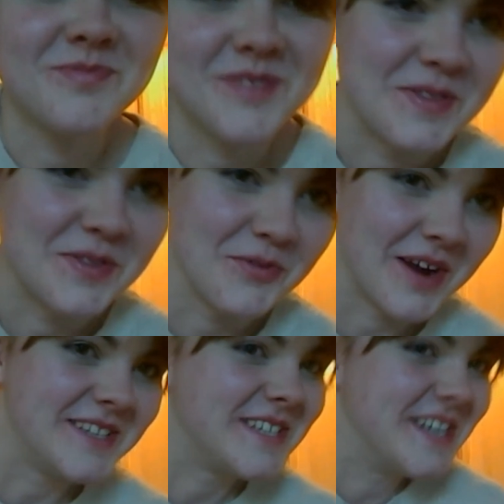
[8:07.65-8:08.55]
and the
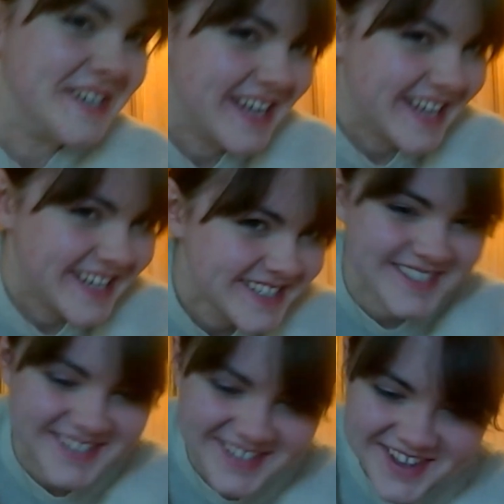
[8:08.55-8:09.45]
riciness.
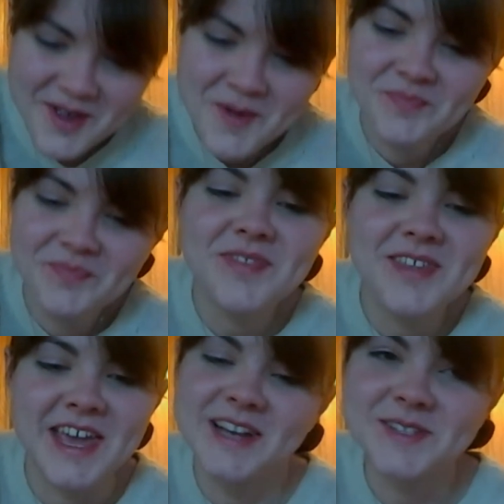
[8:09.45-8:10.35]

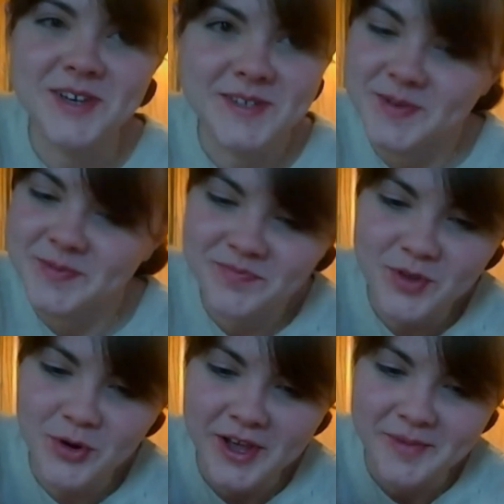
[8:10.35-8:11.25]
Yeah, it's awesome.
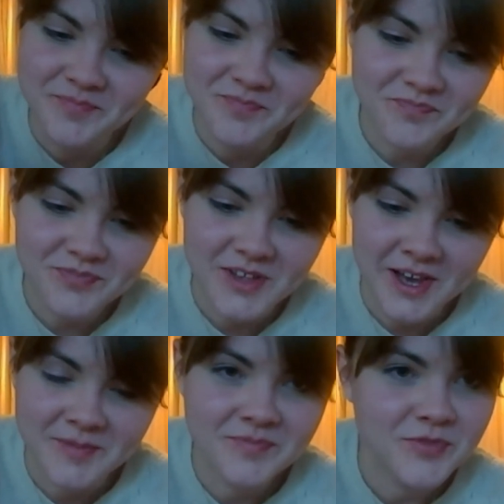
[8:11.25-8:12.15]
Okay, yeah,
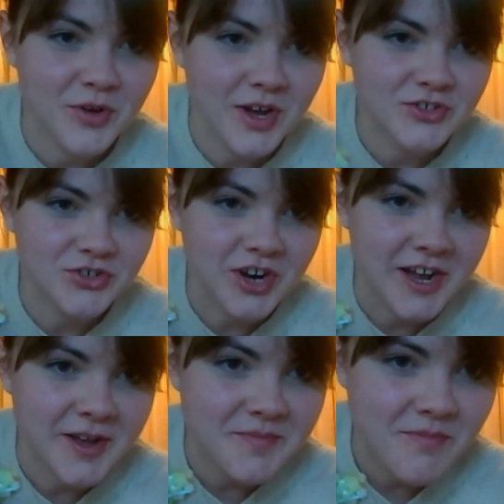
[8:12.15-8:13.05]
you guys should try
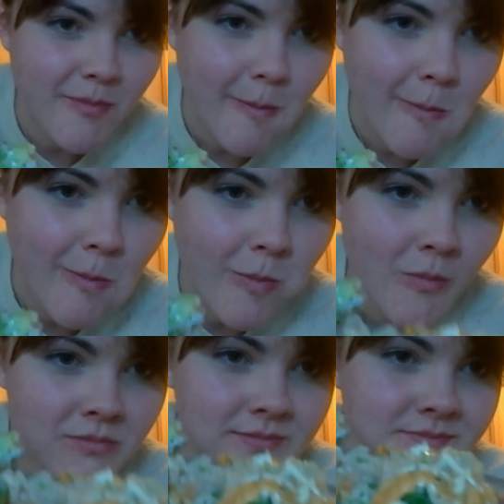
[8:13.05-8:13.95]
it.
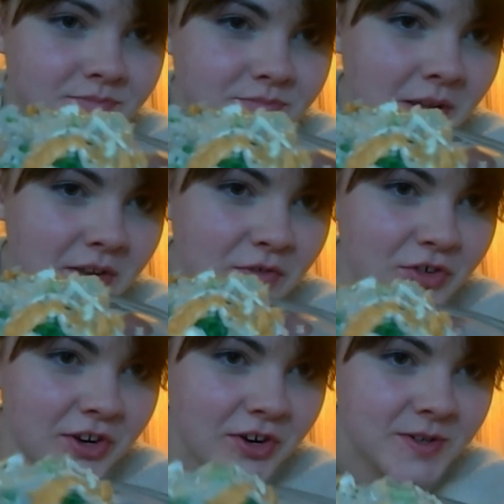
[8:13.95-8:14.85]
Make it for
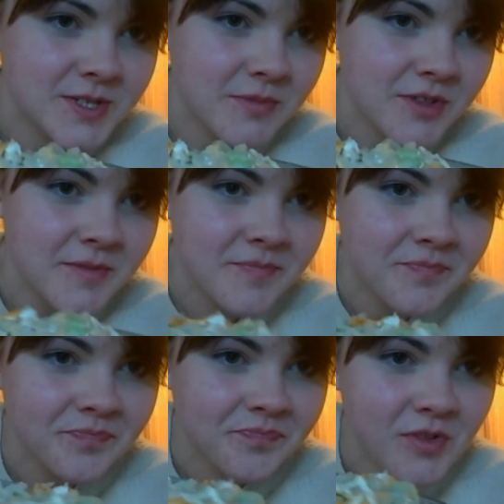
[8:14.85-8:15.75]
dinner or something.
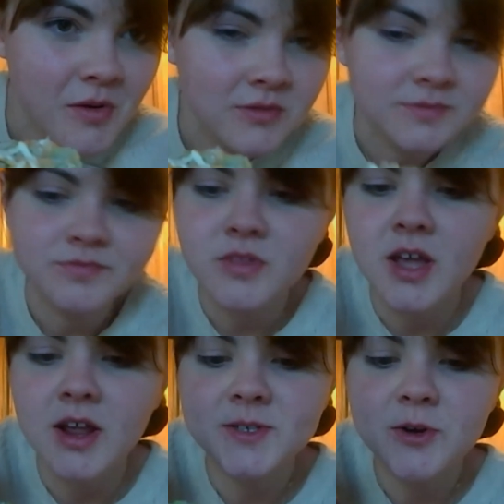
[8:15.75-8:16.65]
And
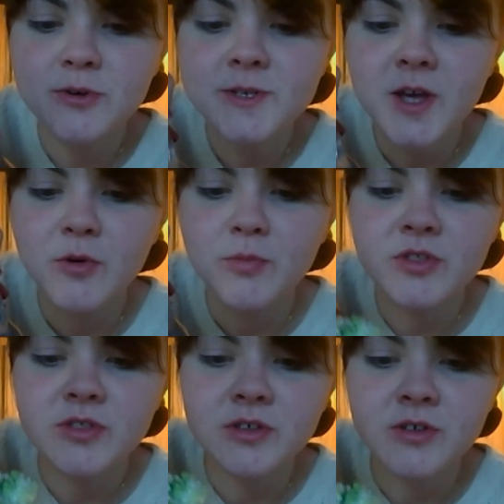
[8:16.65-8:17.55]
as always, I will put
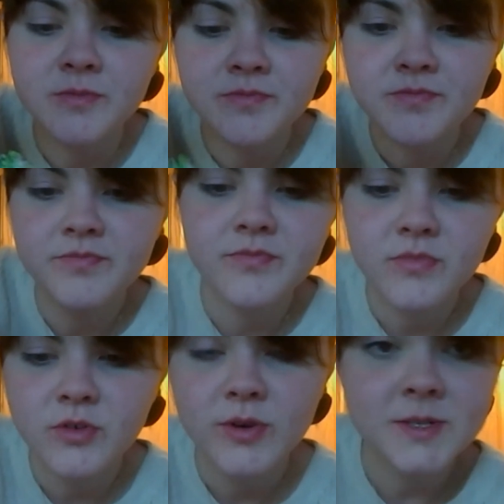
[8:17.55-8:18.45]
the
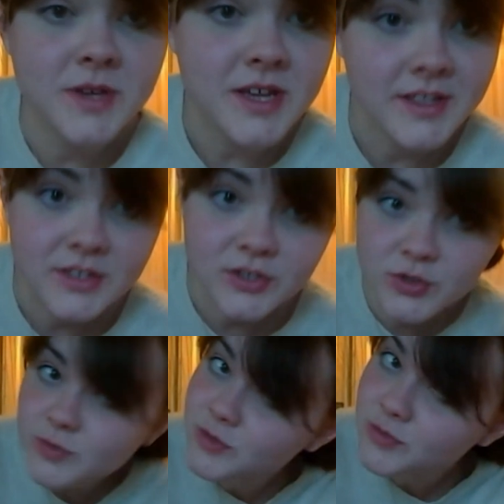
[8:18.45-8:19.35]
recipe in the
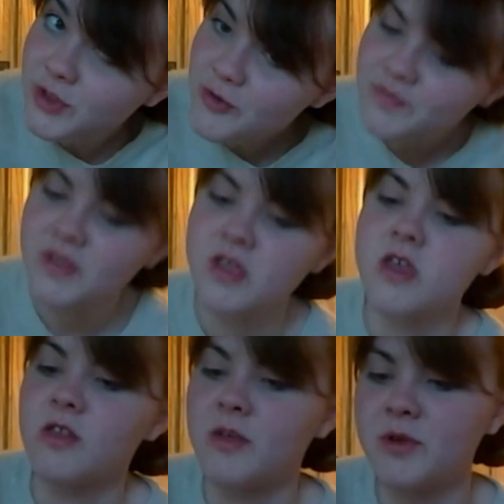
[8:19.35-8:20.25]
description below.
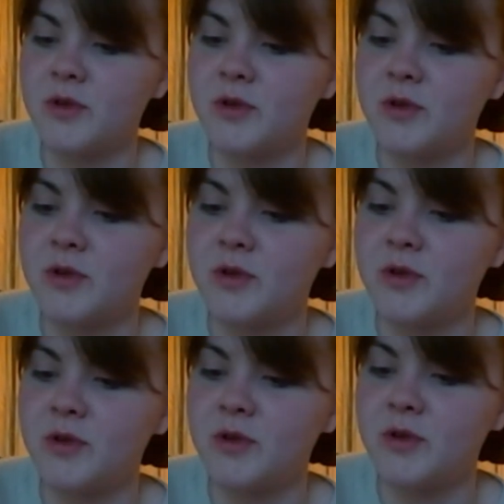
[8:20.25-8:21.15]
Let me know
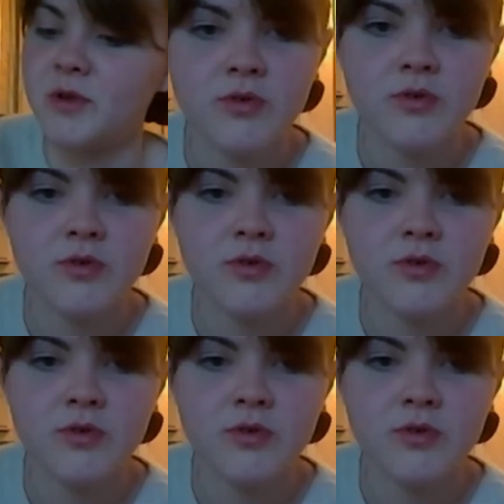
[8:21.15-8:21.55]
if you,